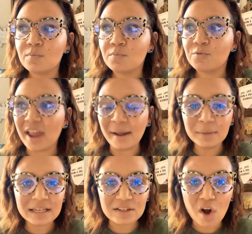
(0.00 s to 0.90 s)

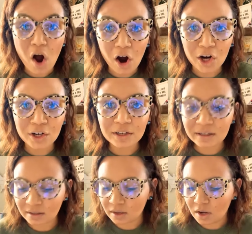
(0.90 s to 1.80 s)
family is hard,
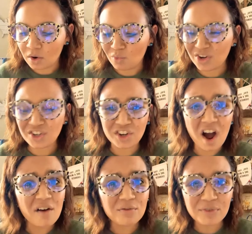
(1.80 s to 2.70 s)
when you're
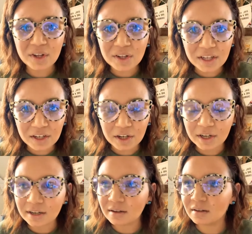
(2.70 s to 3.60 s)
not feeling
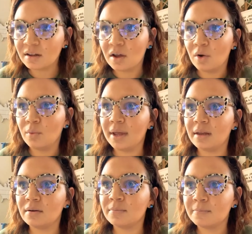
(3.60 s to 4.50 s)
good,
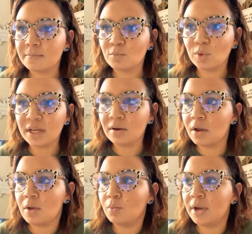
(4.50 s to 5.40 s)
when
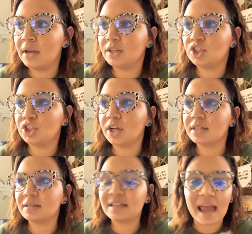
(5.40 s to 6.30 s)
it's
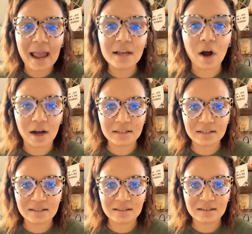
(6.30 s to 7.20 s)
just
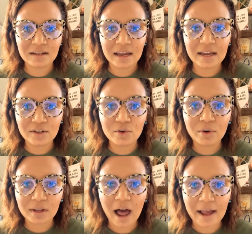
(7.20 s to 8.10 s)
chaos in your
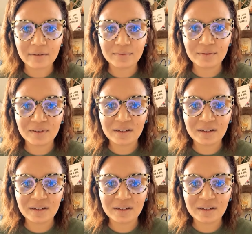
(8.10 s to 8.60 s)
life,